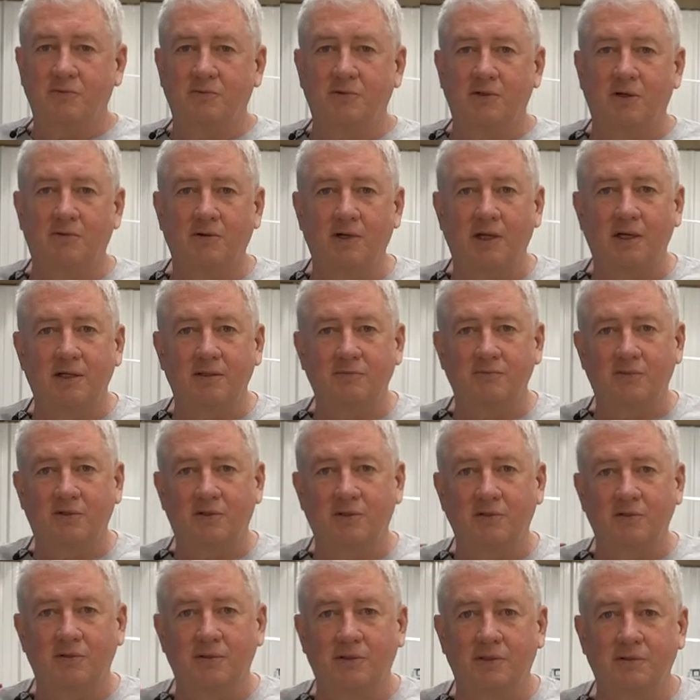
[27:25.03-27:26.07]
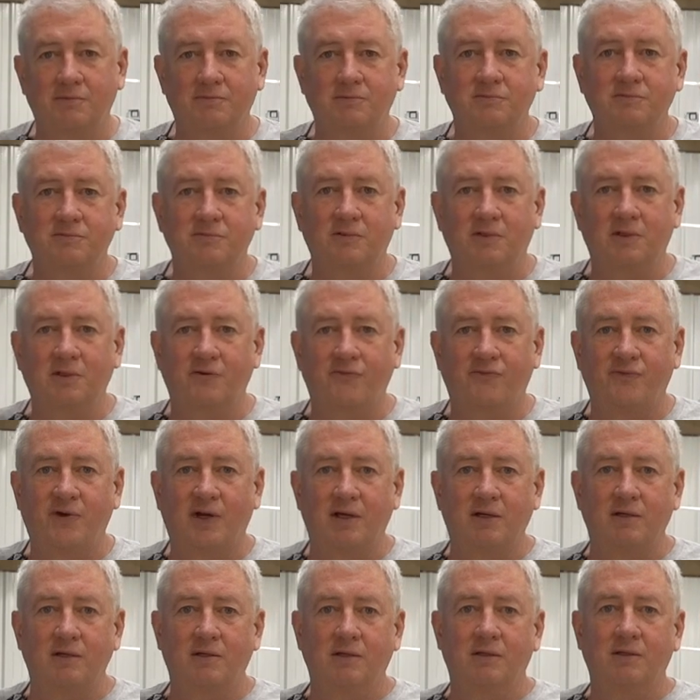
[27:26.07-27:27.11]
all right, we're gone. We're going to
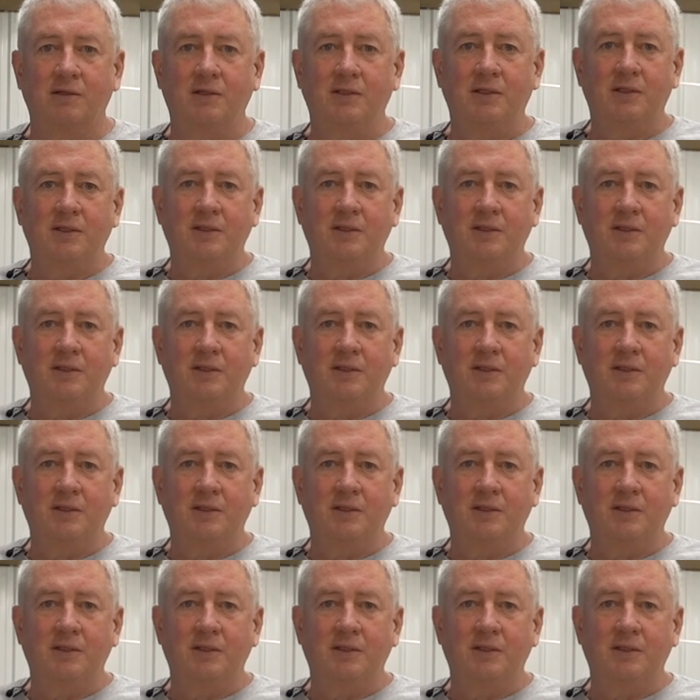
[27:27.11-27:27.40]
fight here.